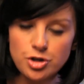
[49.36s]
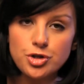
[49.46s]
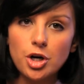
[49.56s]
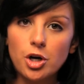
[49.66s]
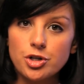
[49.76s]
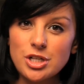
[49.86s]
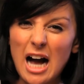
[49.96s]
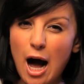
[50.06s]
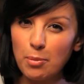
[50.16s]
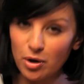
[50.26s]
the dough to
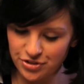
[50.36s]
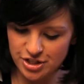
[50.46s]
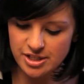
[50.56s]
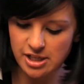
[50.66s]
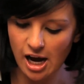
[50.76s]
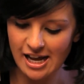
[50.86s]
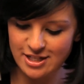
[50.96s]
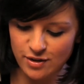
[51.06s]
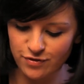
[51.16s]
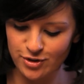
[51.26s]
come off the
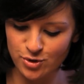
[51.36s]
sides of the